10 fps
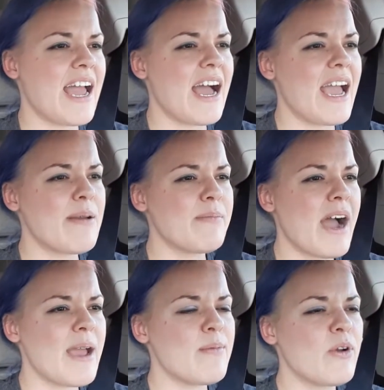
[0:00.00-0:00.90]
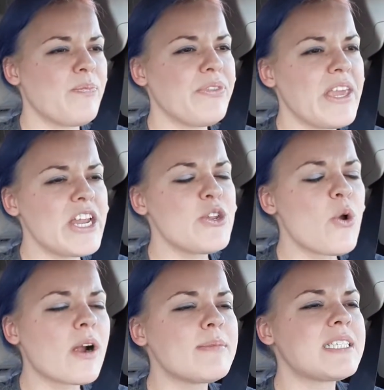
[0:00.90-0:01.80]
I'm
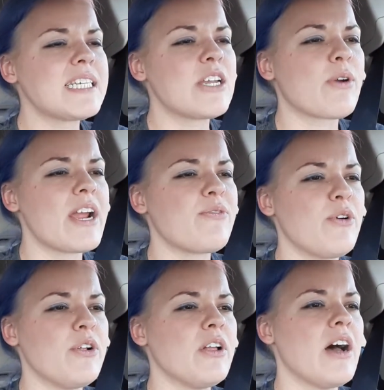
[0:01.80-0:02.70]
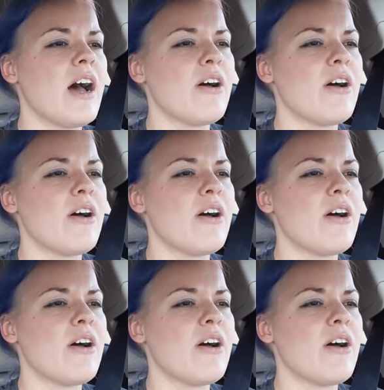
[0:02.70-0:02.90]
enormously grateful